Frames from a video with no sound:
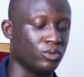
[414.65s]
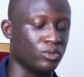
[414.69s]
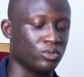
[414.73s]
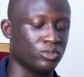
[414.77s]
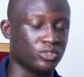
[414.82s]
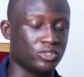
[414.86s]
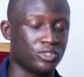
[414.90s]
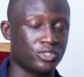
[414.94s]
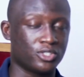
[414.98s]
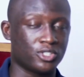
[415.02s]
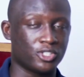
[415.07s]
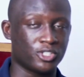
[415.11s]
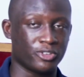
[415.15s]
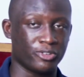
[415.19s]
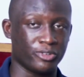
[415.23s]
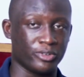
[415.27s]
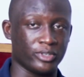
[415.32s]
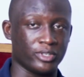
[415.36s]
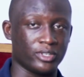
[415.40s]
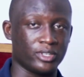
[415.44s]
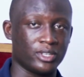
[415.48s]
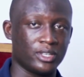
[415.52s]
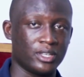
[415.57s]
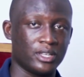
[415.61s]
on
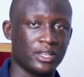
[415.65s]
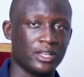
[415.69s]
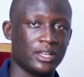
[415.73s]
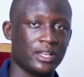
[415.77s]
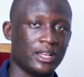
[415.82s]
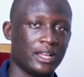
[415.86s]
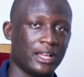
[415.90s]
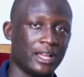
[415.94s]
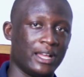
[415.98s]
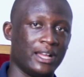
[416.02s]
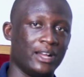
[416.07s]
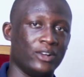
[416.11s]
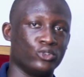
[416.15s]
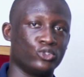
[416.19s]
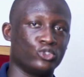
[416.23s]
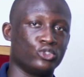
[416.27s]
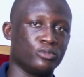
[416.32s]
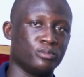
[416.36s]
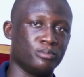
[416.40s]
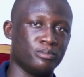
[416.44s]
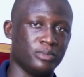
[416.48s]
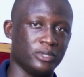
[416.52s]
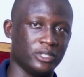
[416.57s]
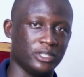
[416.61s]
screen how
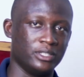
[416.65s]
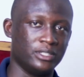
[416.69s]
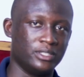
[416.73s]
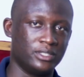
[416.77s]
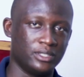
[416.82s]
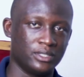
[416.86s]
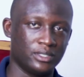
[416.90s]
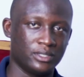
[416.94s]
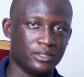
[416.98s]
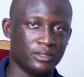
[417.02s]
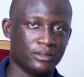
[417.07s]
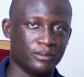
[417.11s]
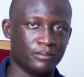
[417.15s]
to bid,